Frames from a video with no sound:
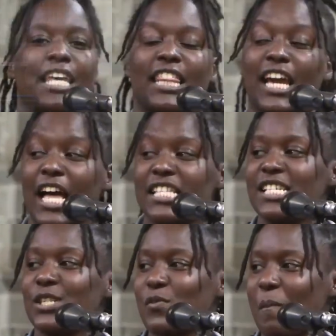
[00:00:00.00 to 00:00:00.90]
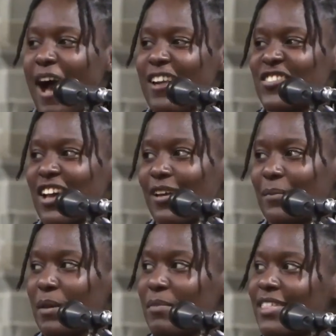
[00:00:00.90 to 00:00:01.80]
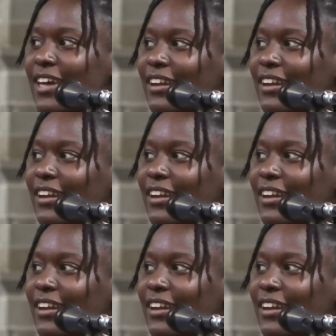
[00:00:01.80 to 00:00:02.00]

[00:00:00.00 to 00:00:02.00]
The cousin to Masha. Maybe they are